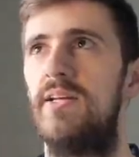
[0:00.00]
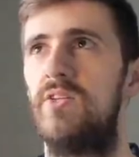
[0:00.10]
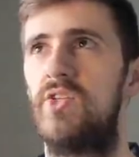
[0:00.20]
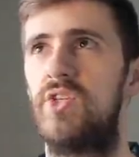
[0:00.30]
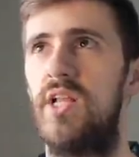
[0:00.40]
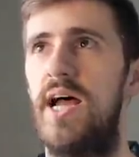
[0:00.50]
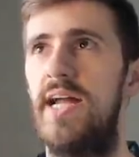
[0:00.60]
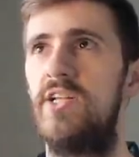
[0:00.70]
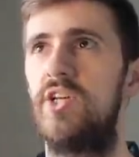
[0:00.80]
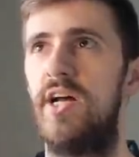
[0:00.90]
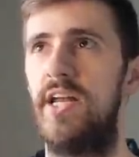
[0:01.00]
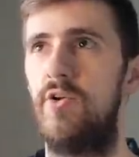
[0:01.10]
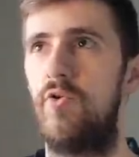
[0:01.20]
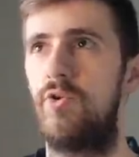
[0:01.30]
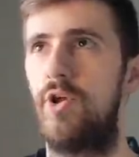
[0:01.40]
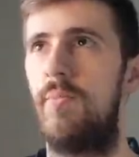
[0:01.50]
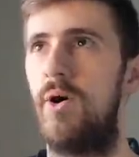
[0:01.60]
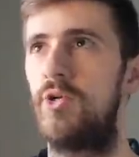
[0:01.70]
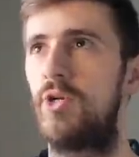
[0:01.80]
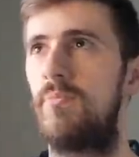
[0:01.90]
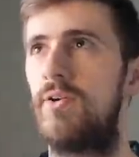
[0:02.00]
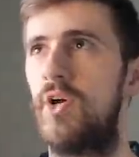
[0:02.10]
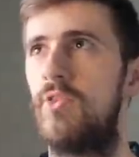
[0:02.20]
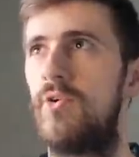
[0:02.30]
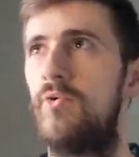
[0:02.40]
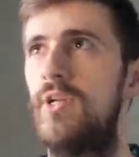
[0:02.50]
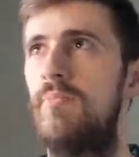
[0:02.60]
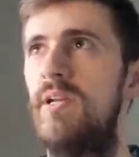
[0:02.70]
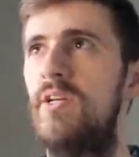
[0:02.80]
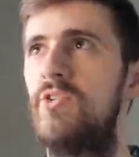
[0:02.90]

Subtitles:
slides an inordinate amount compared to other ODBs,